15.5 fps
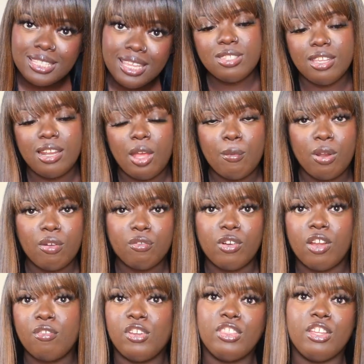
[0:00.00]
T and I went for
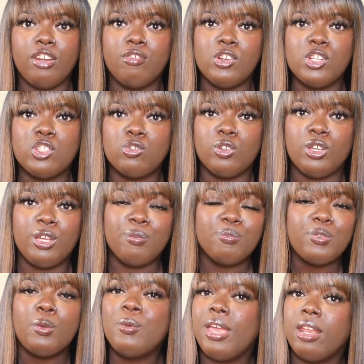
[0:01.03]
our fifth anniversary.
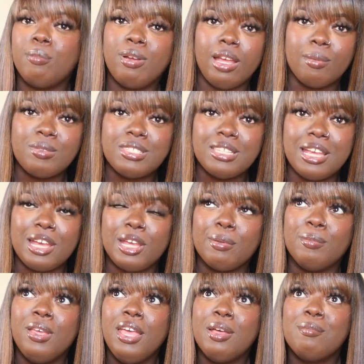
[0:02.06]
We had a bomb
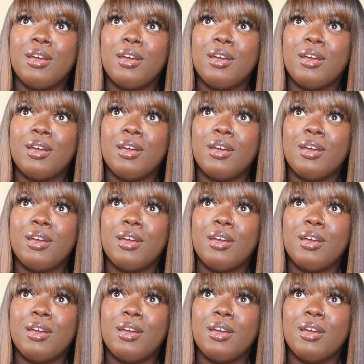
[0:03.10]
time.